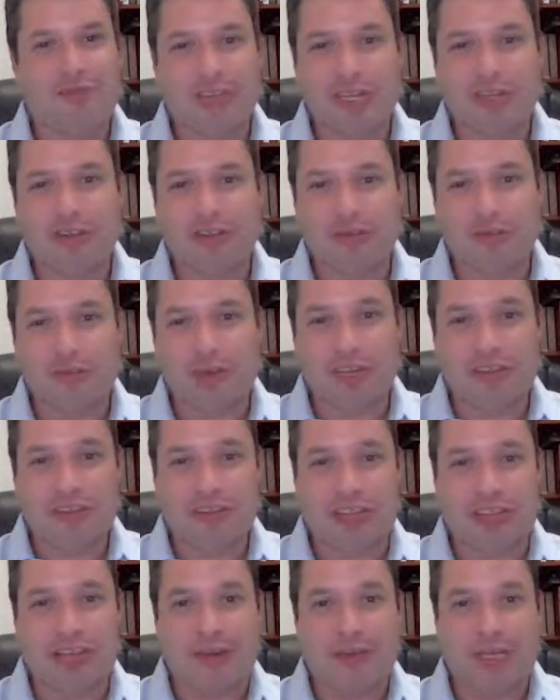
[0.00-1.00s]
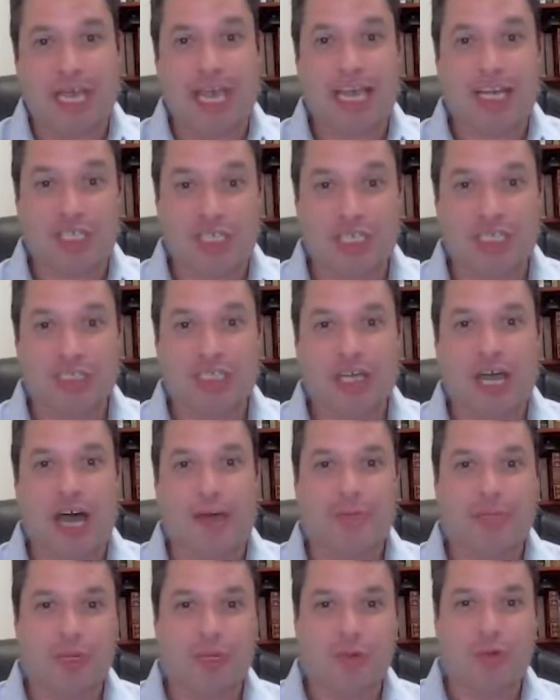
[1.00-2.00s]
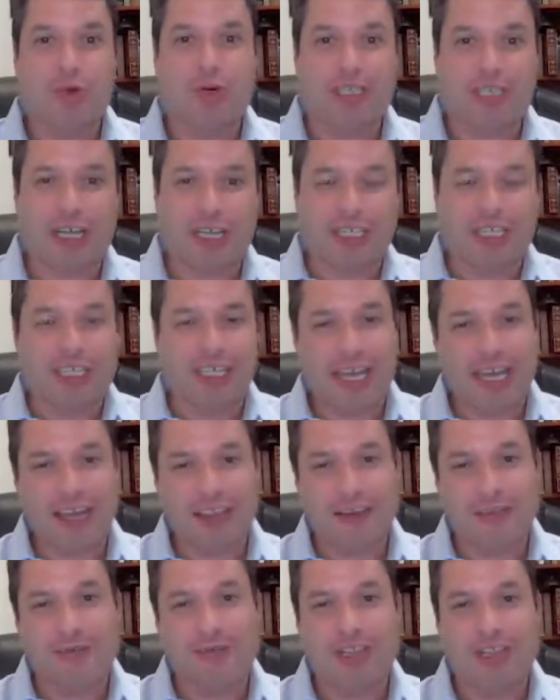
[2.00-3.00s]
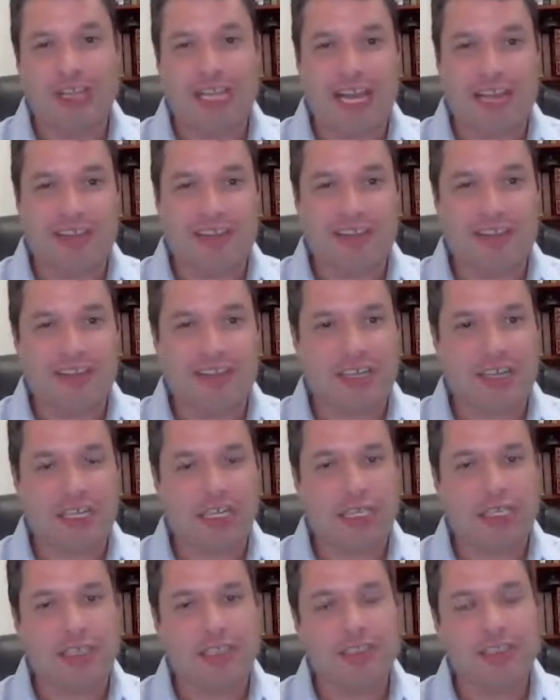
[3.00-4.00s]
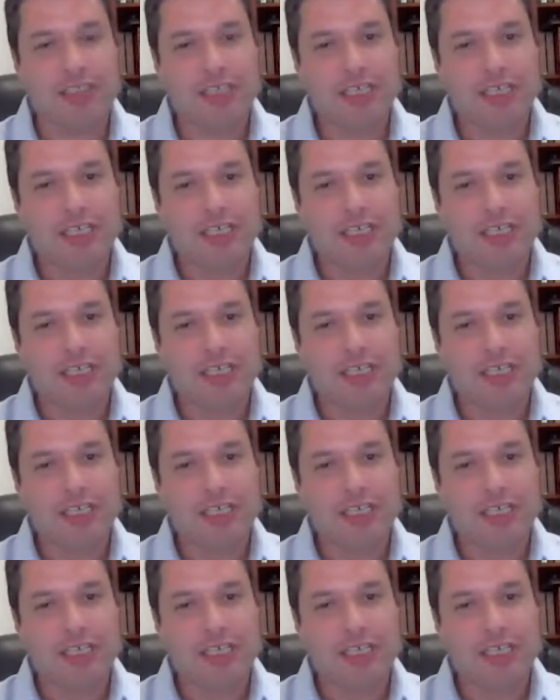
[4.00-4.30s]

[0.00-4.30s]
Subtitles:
Eagle's Wings that we actually adopted and worked on together for the last 16 years.